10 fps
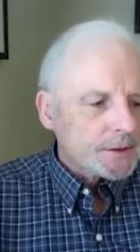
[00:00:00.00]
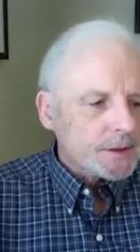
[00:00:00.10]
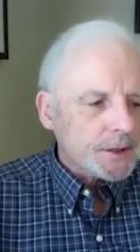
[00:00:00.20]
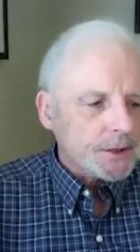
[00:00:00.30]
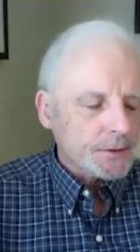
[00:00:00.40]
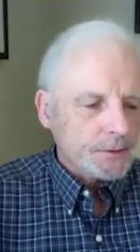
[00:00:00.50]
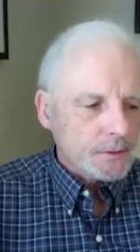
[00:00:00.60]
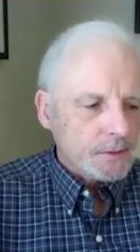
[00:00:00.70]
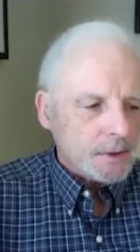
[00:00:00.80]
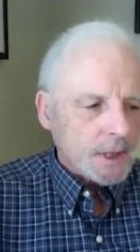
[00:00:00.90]

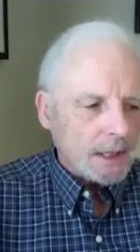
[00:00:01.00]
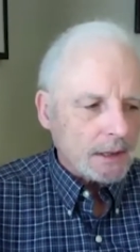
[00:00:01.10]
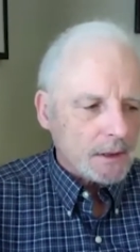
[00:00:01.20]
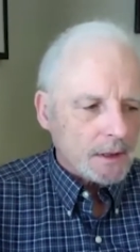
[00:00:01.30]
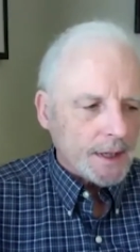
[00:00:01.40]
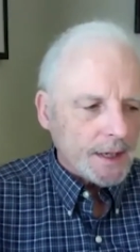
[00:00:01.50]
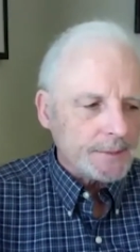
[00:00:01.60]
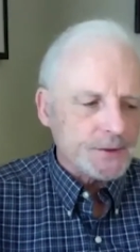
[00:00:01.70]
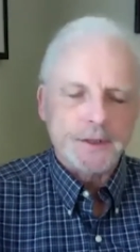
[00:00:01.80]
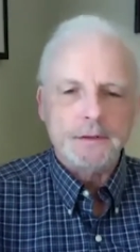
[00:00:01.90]
to our
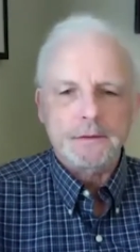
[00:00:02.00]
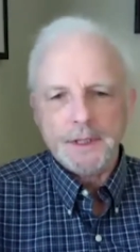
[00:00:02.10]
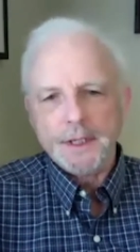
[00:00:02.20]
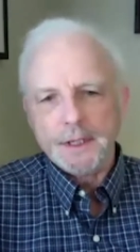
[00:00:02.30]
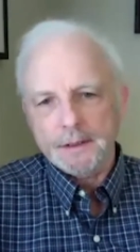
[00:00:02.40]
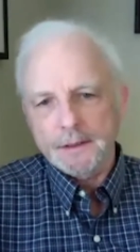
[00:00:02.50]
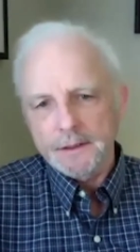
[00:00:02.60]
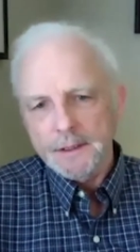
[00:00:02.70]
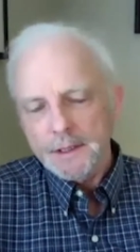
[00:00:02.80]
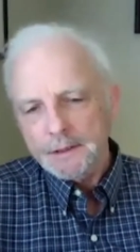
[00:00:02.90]
absolute need
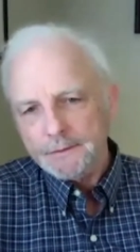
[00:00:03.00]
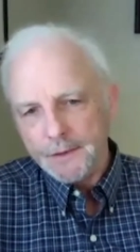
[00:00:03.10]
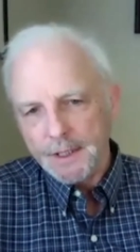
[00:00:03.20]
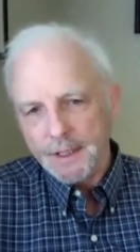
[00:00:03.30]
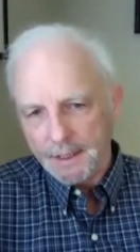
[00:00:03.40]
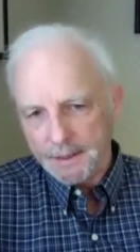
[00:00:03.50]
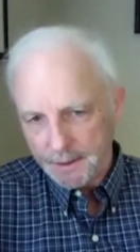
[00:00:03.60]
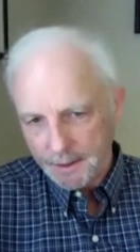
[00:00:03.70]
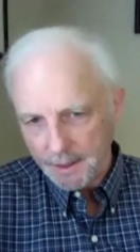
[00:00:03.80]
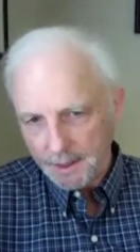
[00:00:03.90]
for a
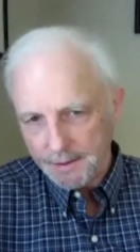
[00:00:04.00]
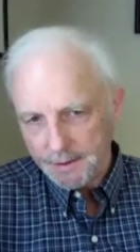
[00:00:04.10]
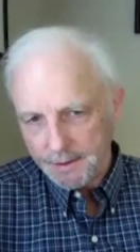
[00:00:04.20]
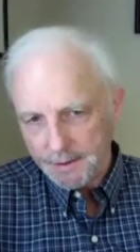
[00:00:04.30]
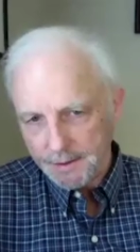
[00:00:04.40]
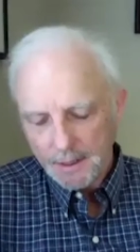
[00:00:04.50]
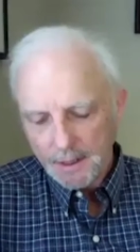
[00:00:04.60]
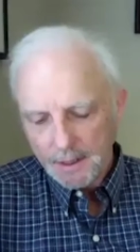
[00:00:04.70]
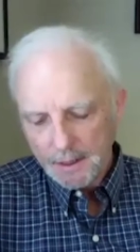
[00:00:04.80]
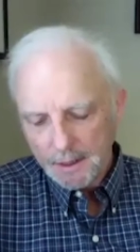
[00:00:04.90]
connection to nature.
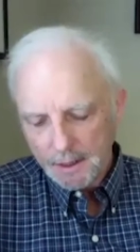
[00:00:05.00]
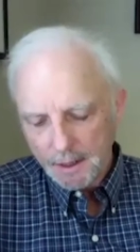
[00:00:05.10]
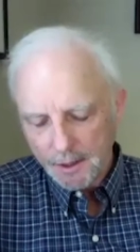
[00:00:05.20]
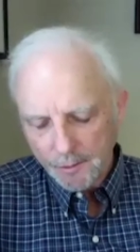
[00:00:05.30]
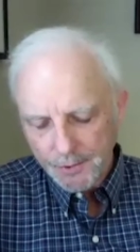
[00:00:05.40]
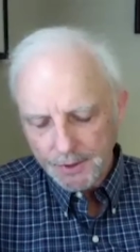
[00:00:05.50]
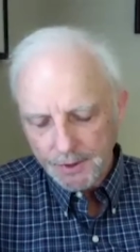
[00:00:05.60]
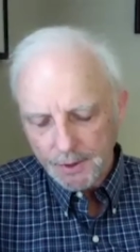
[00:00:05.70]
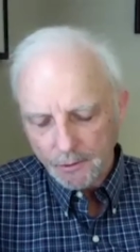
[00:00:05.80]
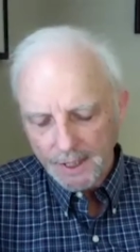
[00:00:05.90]
I hope
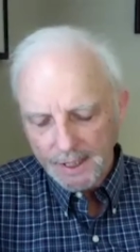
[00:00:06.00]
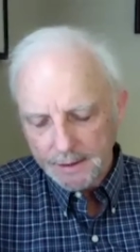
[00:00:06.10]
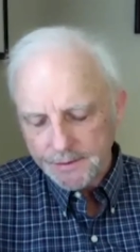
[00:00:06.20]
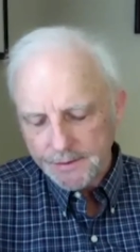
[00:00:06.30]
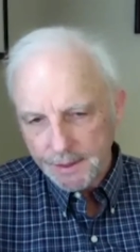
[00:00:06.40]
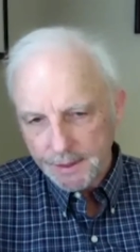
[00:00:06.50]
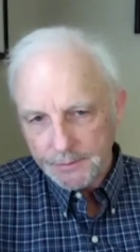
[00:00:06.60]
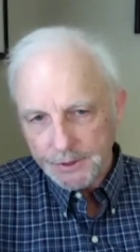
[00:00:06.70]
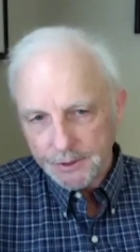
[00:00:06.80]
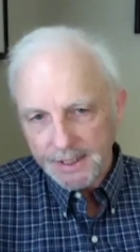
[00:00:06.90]
it awakens
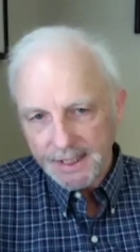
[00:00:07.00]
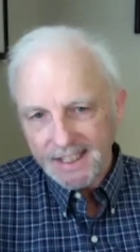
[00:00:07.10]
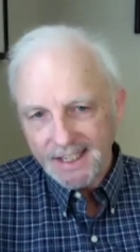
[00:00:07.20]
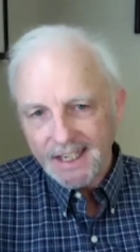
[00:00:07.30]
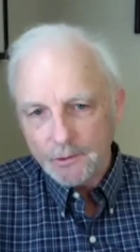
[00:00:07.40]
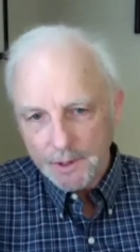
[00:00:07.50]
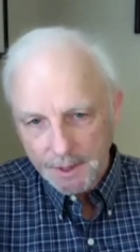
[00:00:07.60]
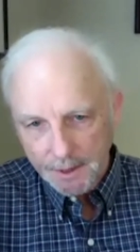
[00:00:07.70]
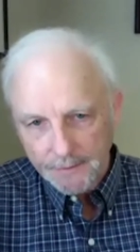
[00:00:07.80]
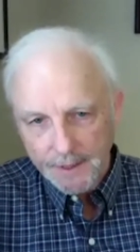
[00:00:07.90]
them to the
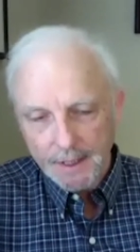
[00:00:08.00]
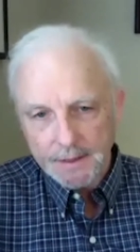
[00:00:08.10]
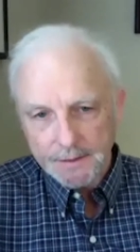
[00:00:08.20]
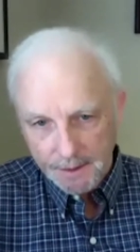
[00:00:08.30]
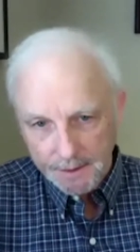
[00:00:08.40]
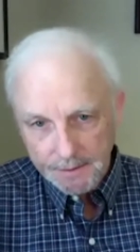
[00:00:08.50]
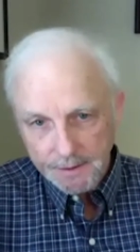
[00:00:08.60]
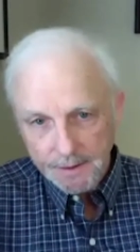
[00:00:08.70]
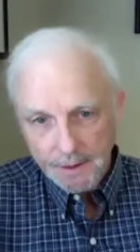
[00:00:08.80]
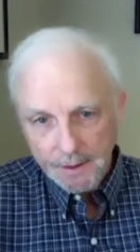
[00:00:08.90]
inequity of
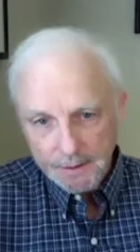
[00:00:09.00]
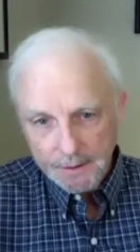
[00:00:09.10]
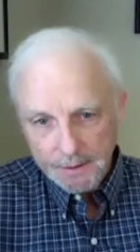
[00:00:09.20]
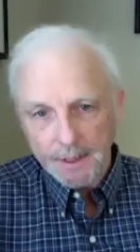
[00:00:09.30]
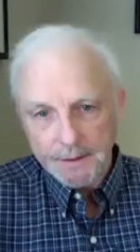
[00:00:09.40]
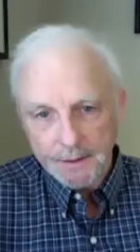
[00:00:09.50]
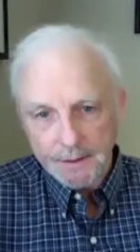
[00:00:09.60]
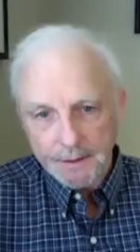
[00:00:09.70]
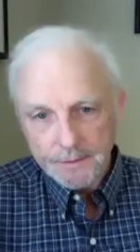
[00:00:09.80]
access to nature.